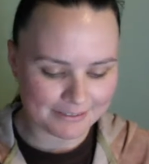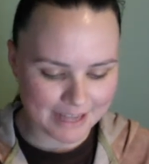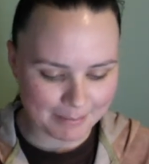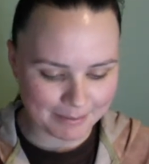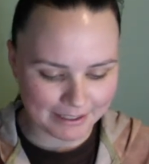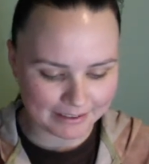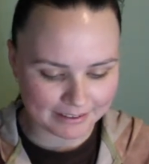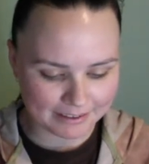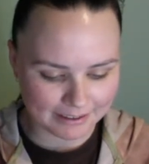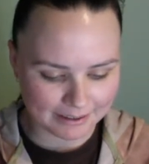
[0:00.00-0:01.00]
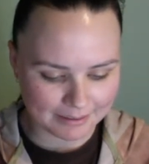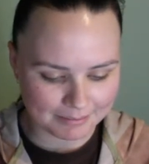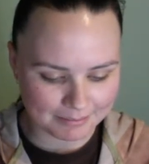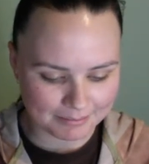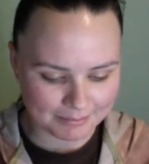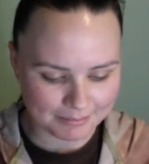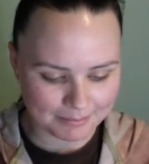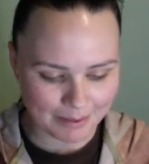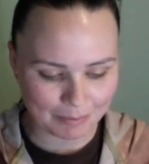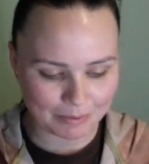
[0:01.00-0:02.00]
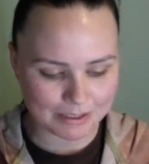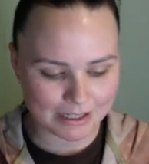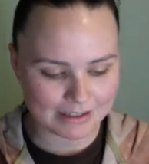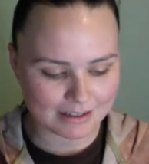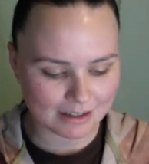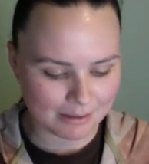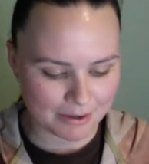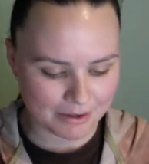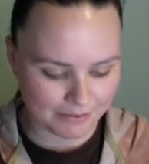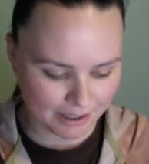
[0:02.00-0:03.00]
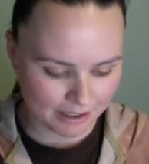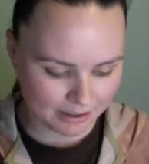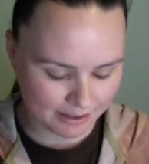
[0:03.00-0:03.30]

happening, people tend to come over.